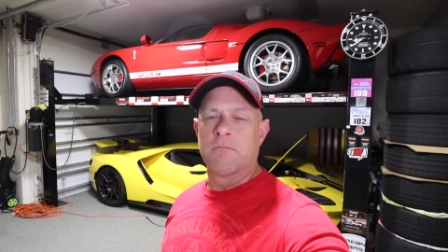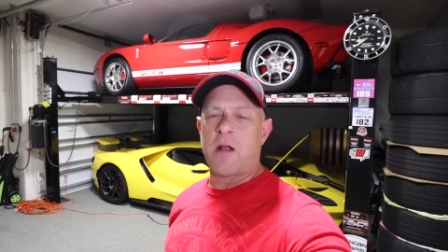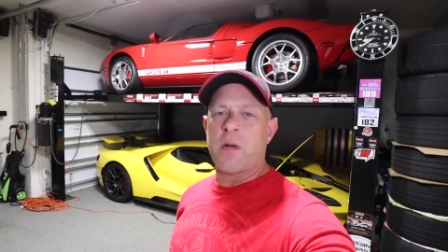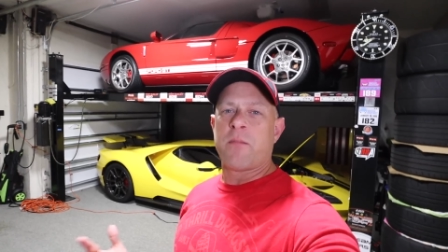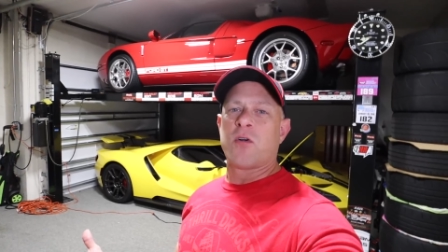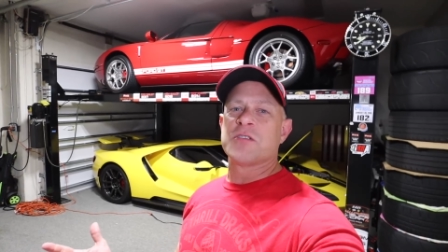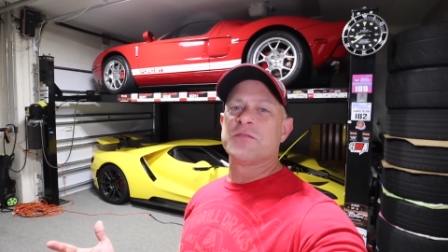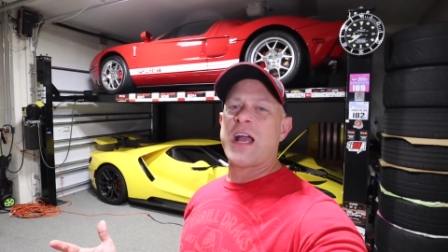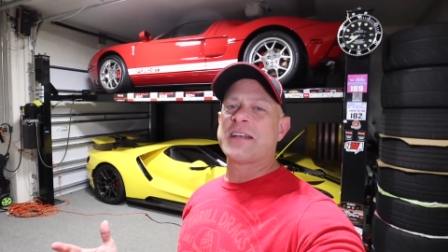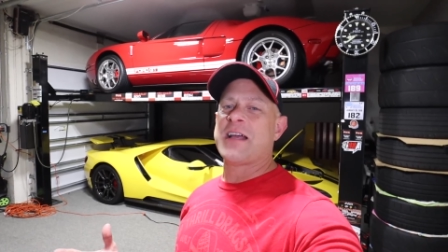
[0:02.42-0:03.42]
Hey everybody, Brooks
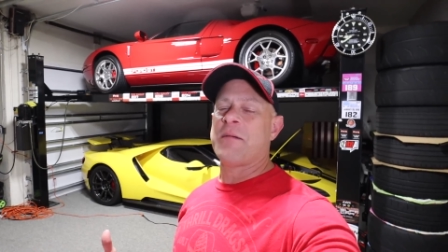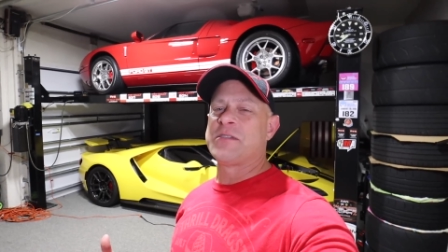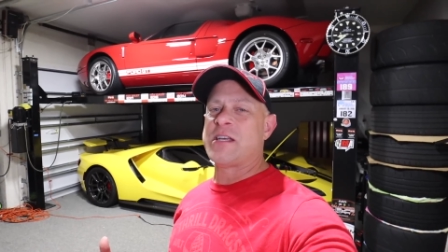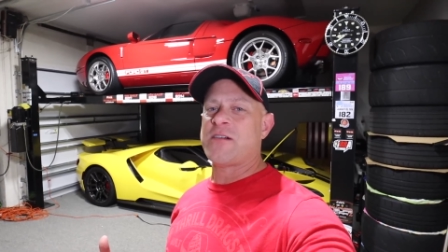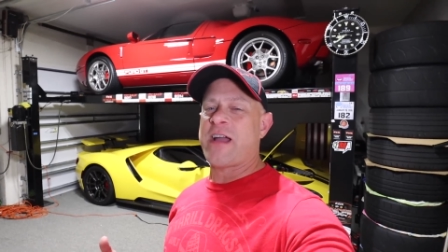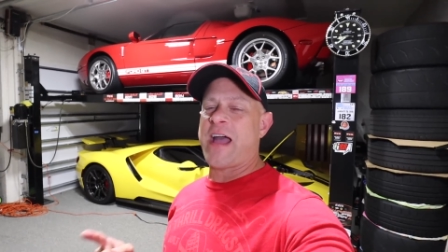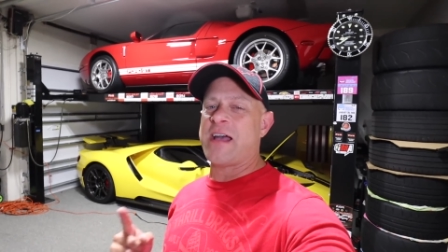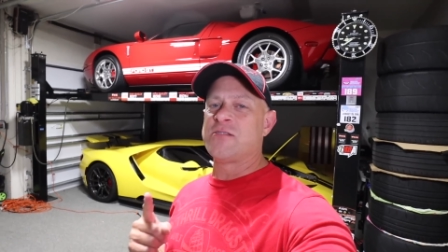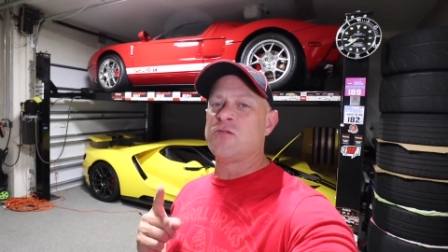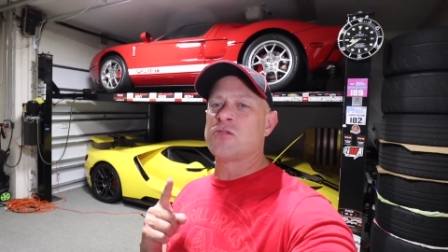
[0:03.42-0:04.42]
from Drag Times here.
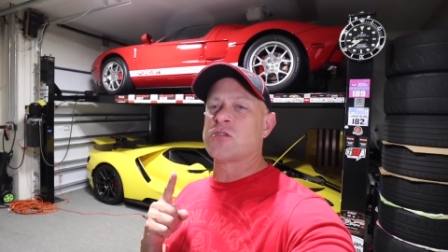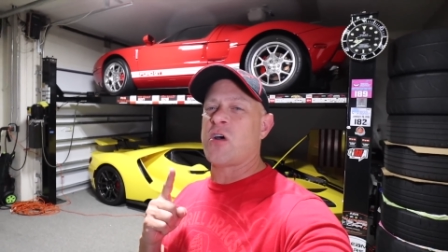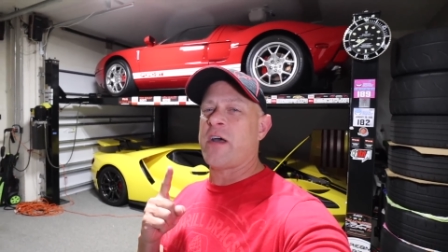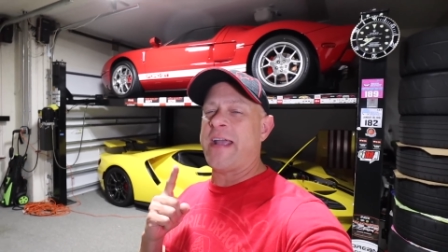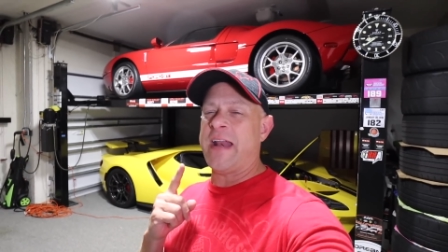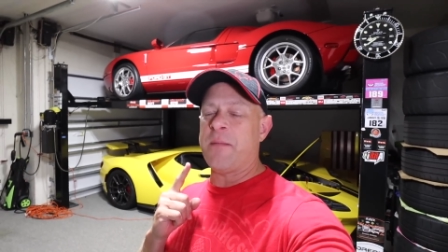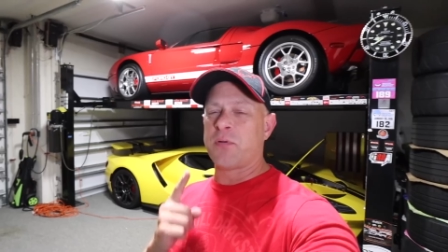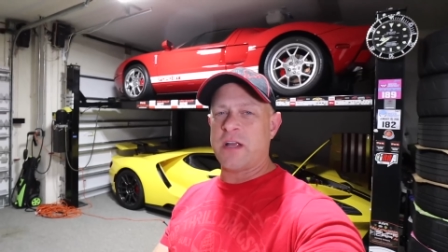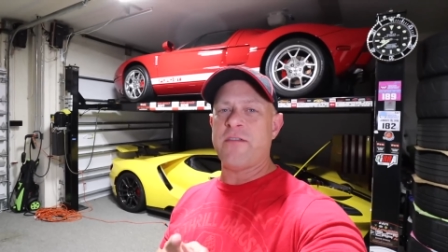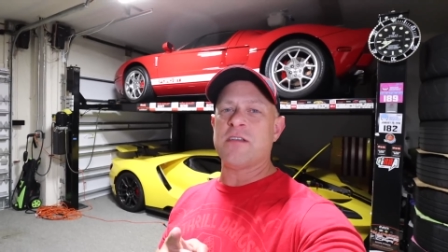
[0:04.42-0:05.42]
As you saw in a
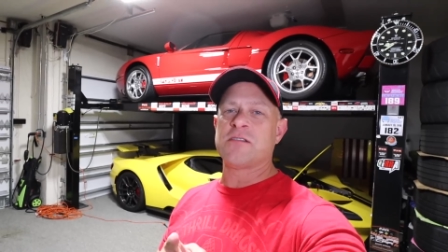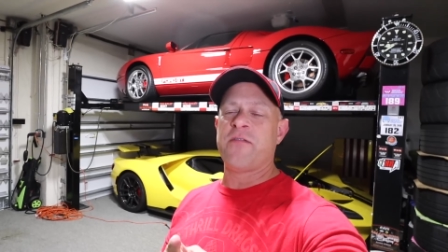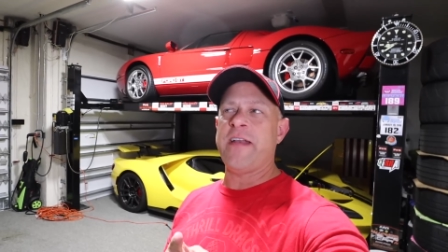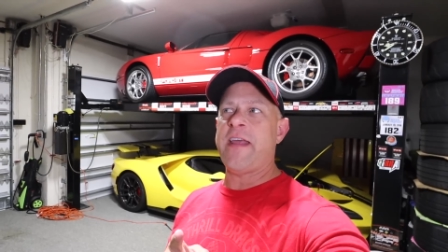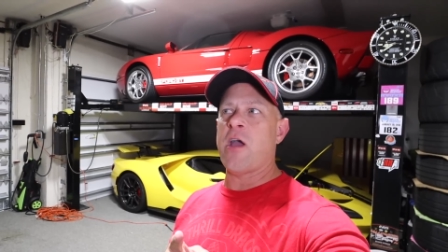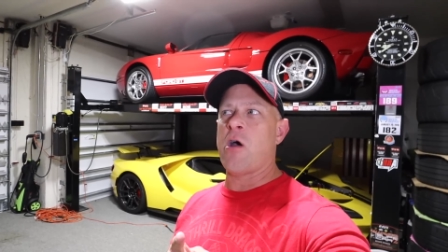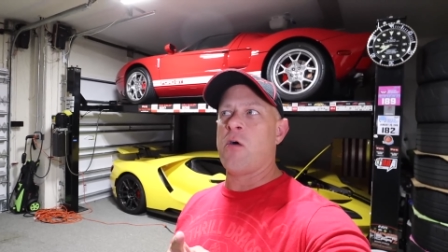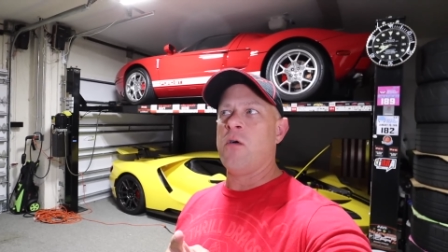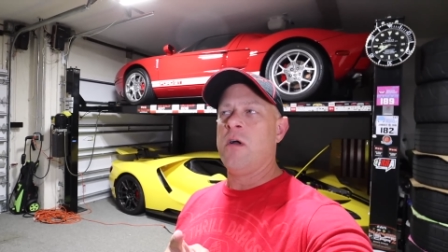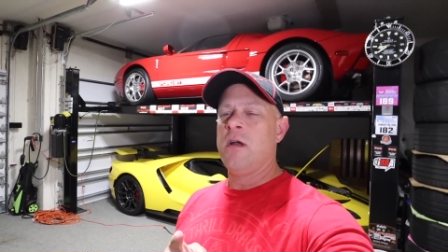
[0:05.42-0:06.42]
previous
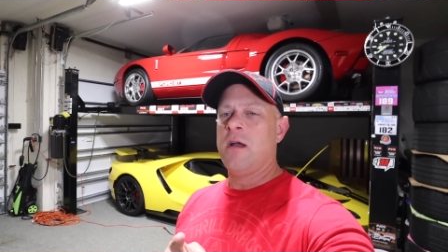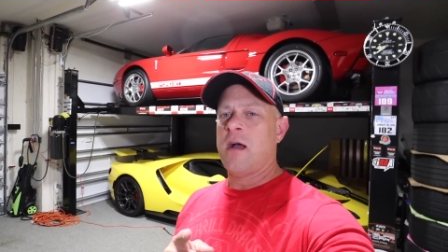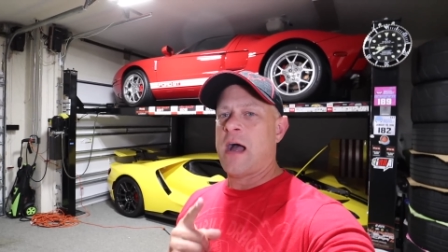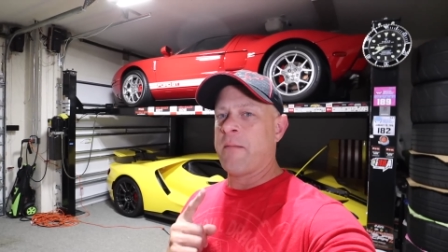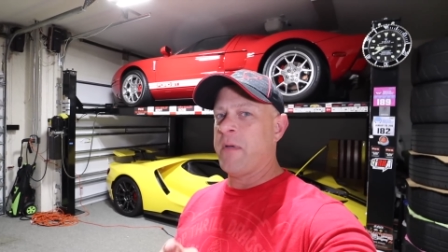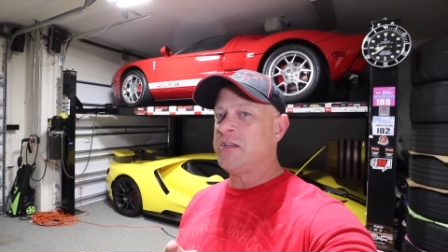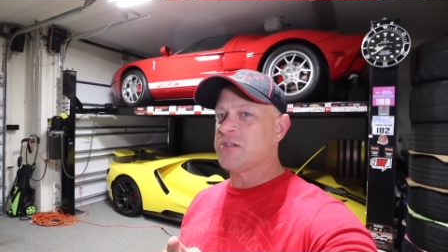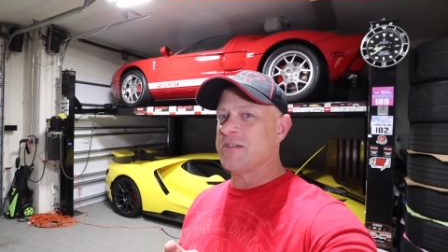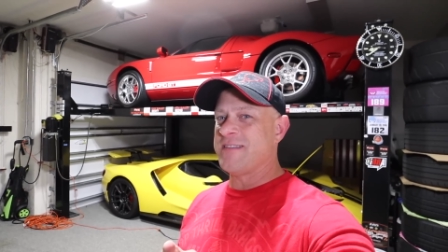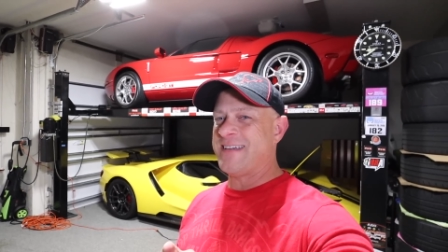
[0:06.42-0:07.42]
video, I
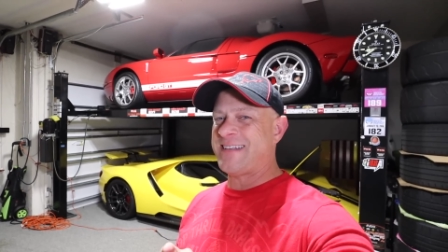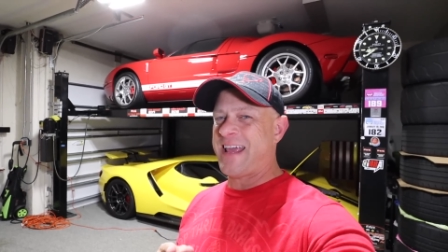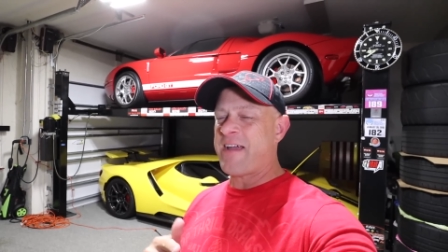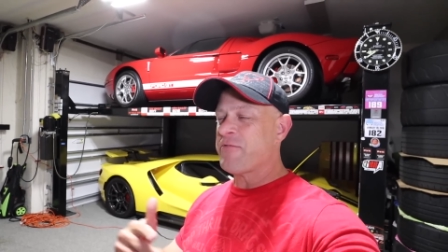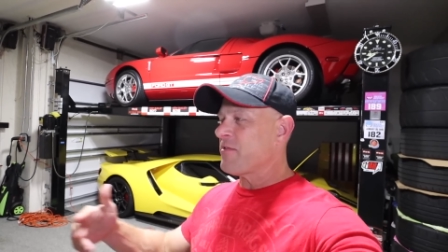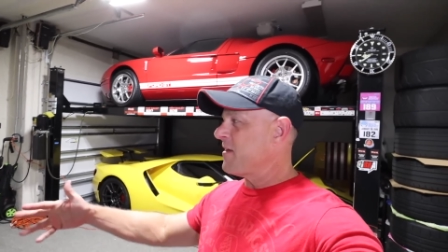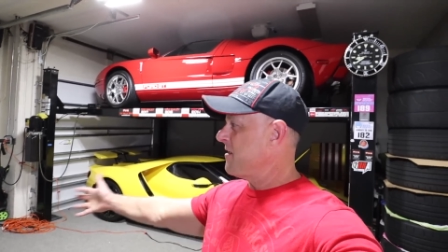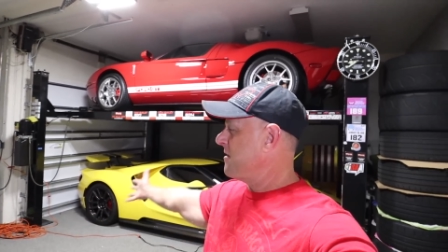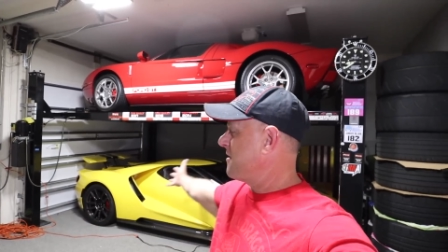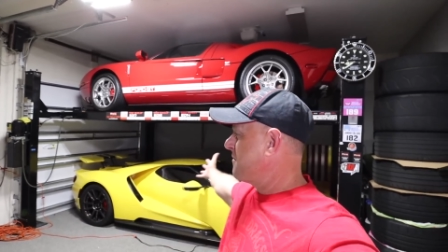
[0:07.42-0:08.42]
mentioned that
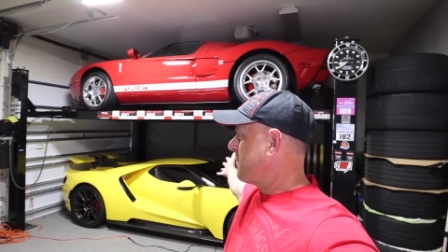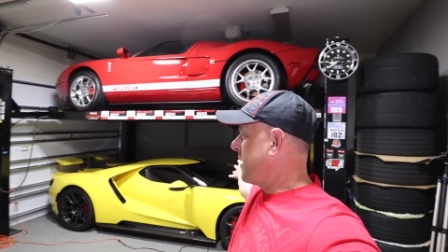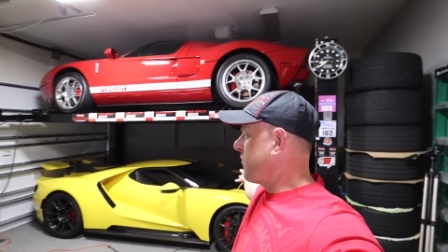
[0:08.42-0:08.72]
everything in my